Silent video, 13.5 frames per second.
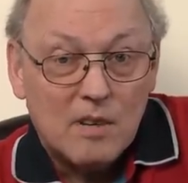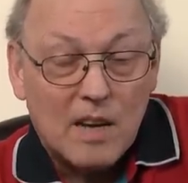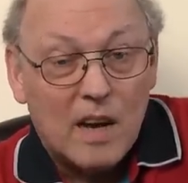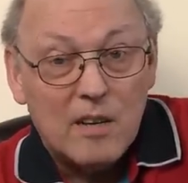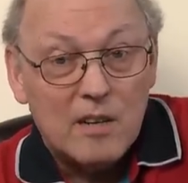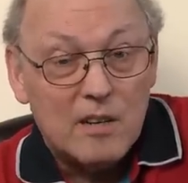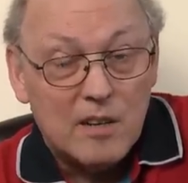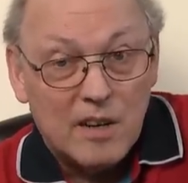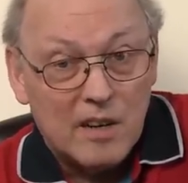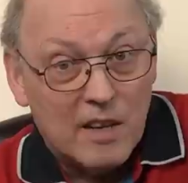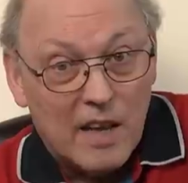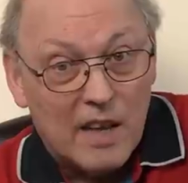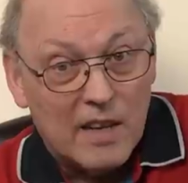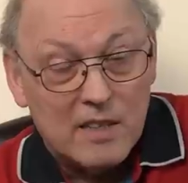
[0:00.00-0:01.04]
color
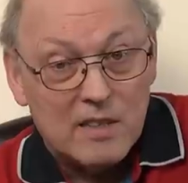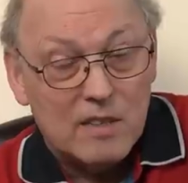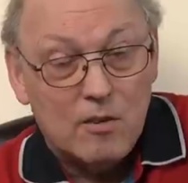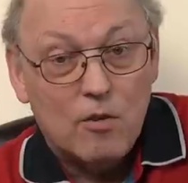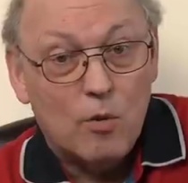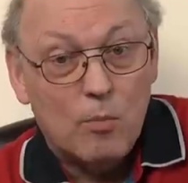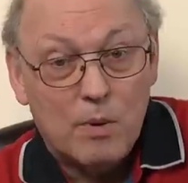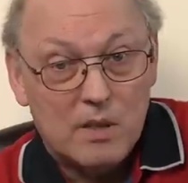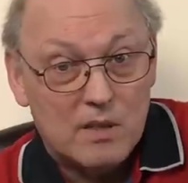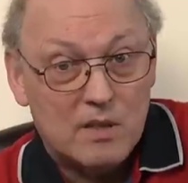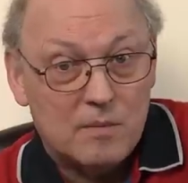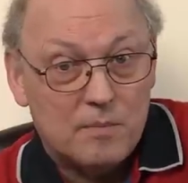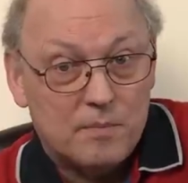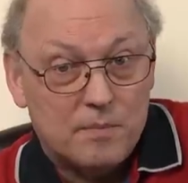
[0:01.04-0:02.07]
and
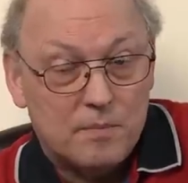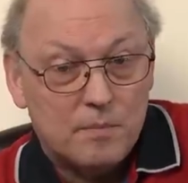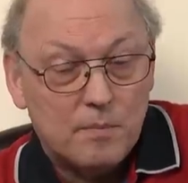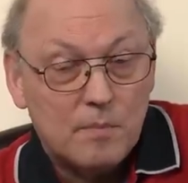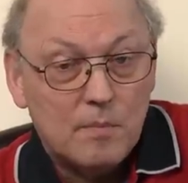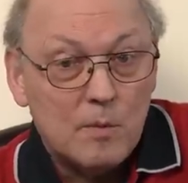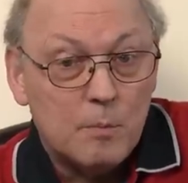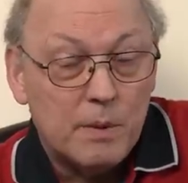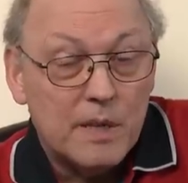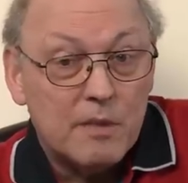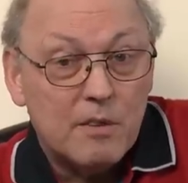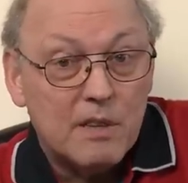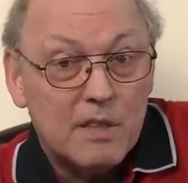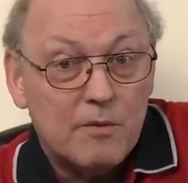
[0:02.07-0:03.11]
aromas
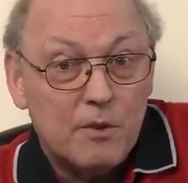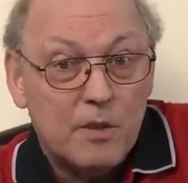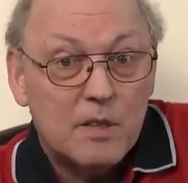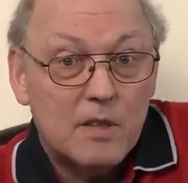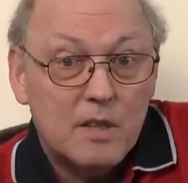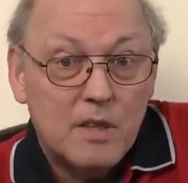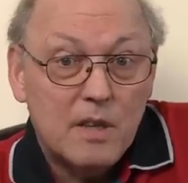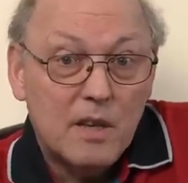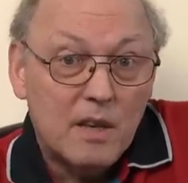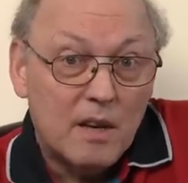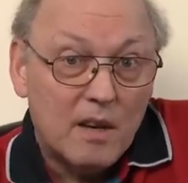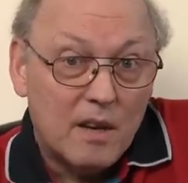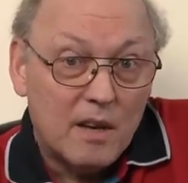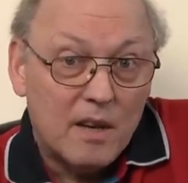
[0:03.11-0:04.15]
being transferred
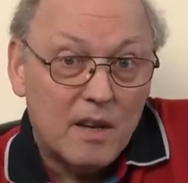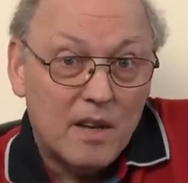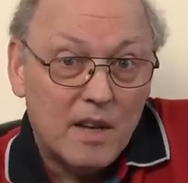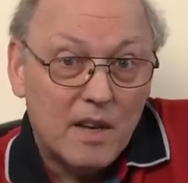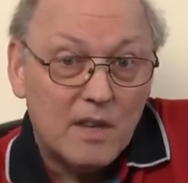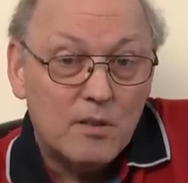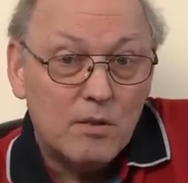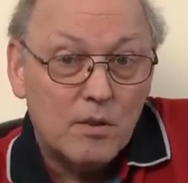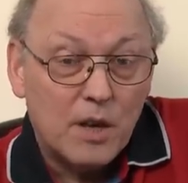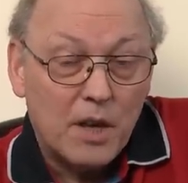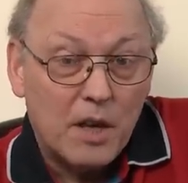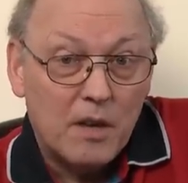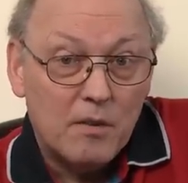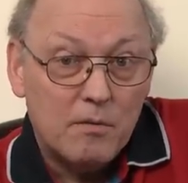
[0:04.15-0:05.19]
uh, into
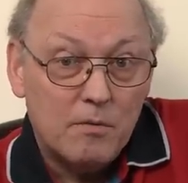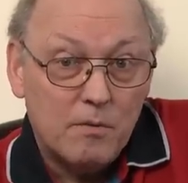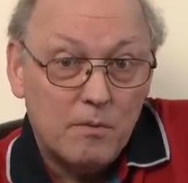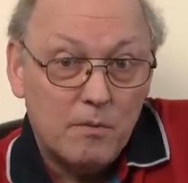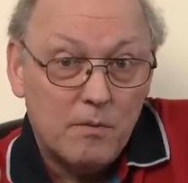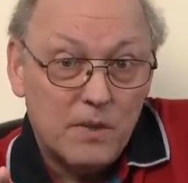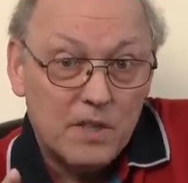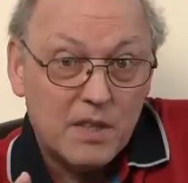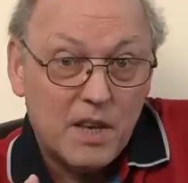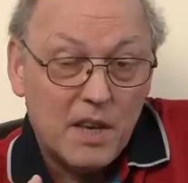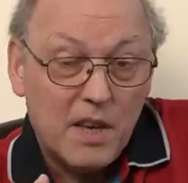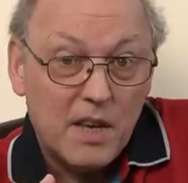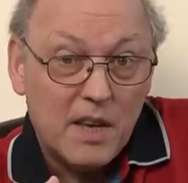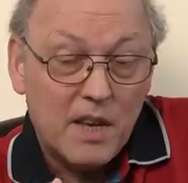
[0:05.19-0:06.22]
the
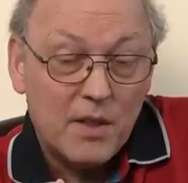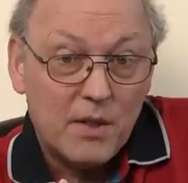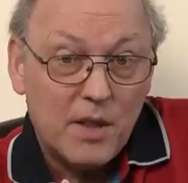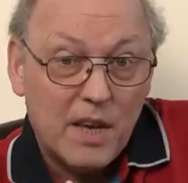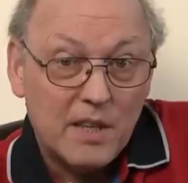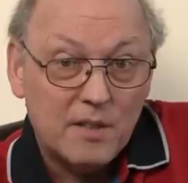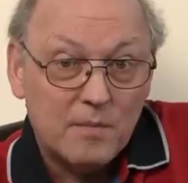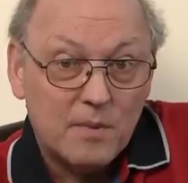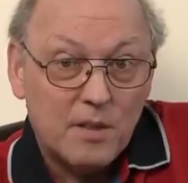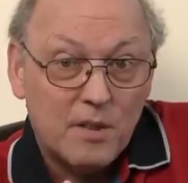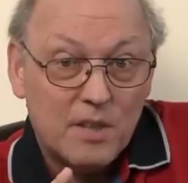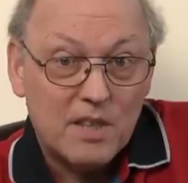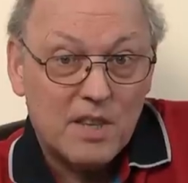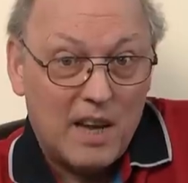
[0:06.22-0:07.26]
whiskey, and then
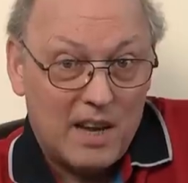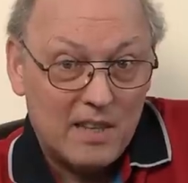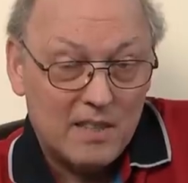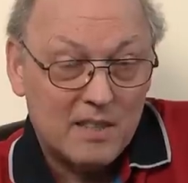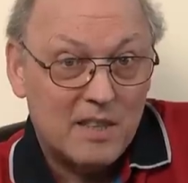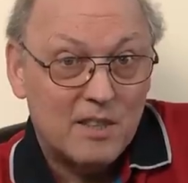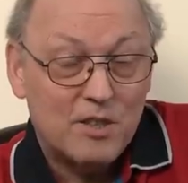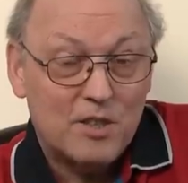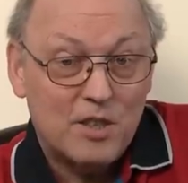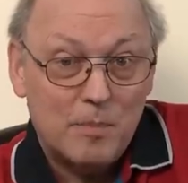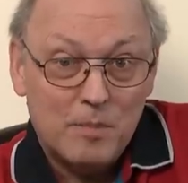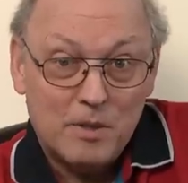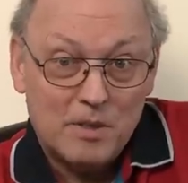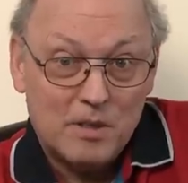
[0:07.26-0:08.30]
this cask is
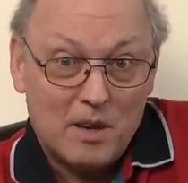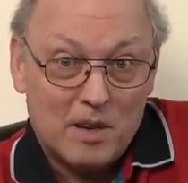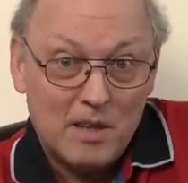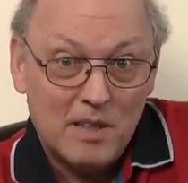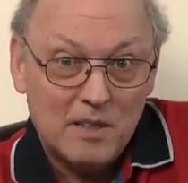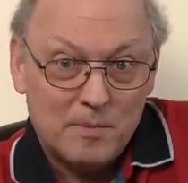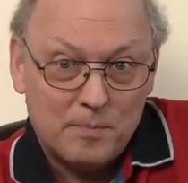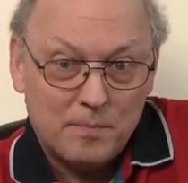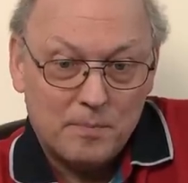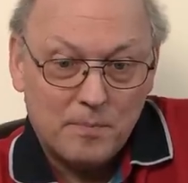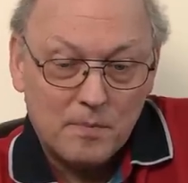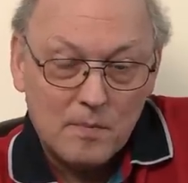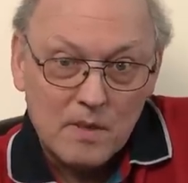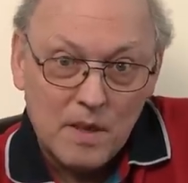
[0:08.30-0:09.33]
shipped to Scotland,
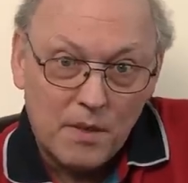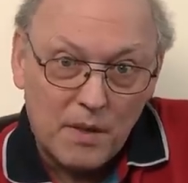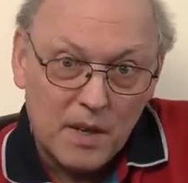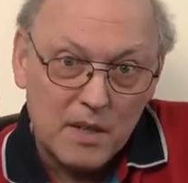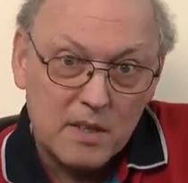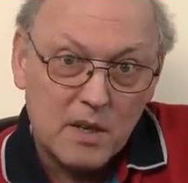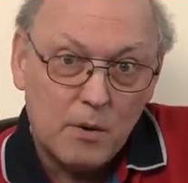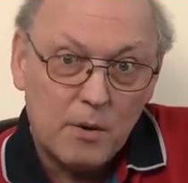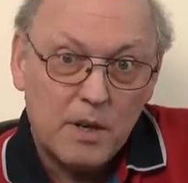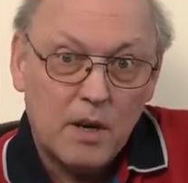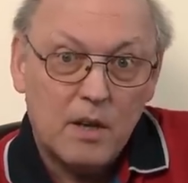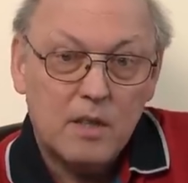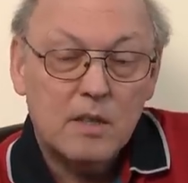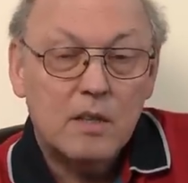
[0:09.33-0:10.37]
and then it's going
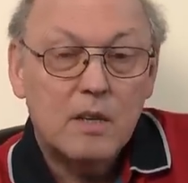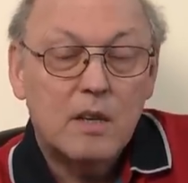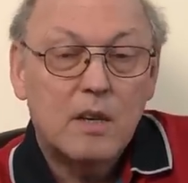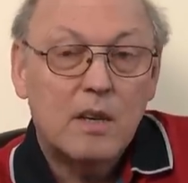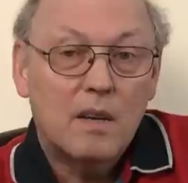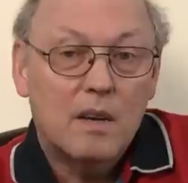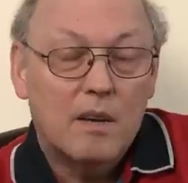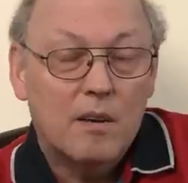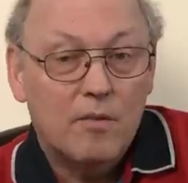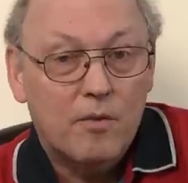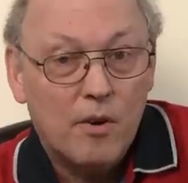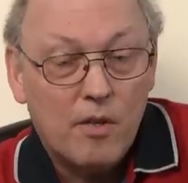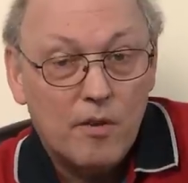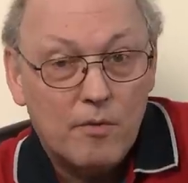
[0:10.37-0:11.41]
on uh,
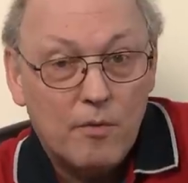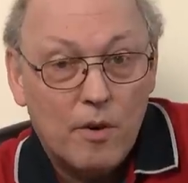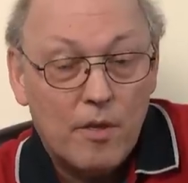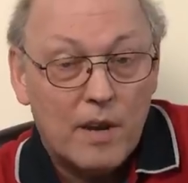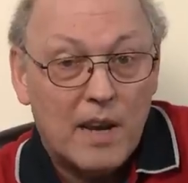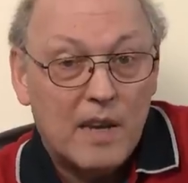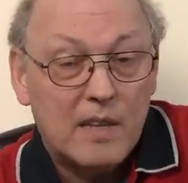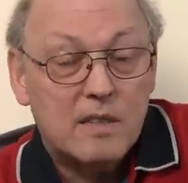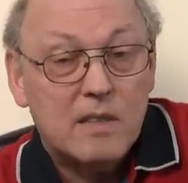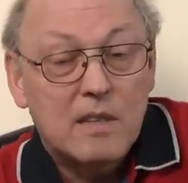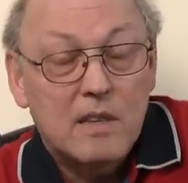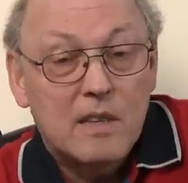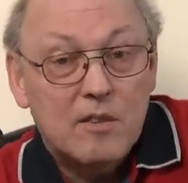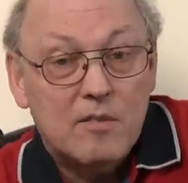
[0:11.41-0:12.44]
further and further
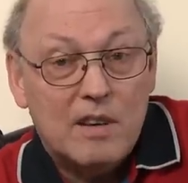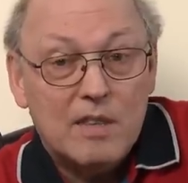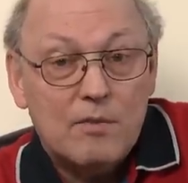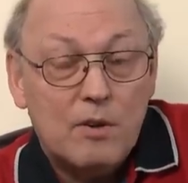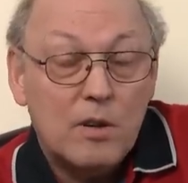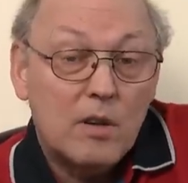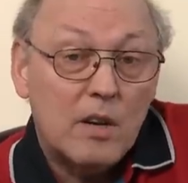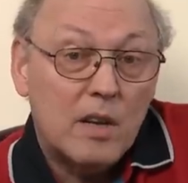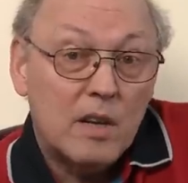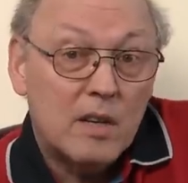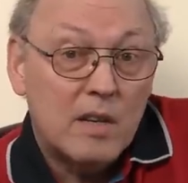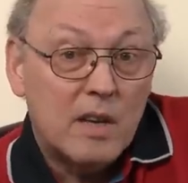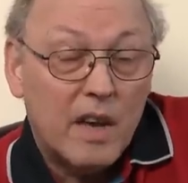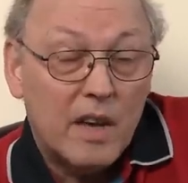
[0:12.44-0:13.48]
less transfer.
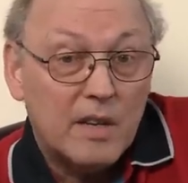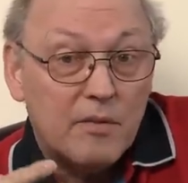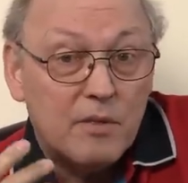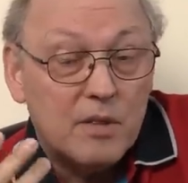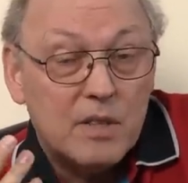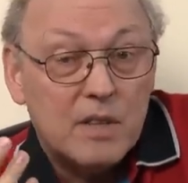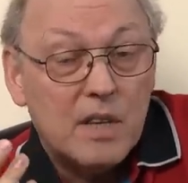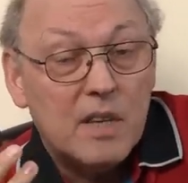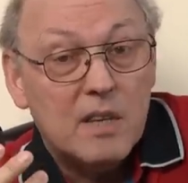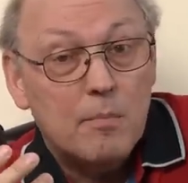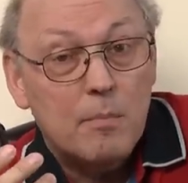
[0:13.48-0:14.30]
And if you see an